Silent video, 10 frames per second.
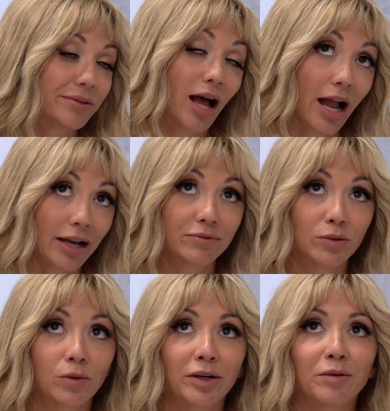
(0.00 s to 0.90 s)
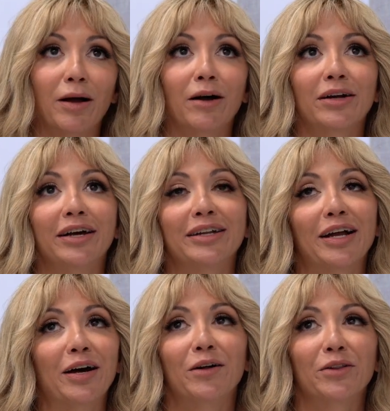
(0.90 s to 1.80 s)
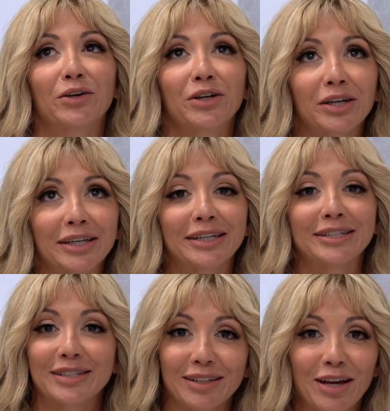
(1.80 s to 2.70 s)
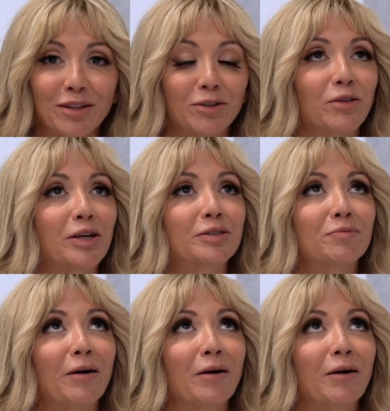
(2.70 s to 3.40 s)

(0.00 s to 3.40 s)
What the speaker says: I have to worry about cutting out all the cookies and the other things.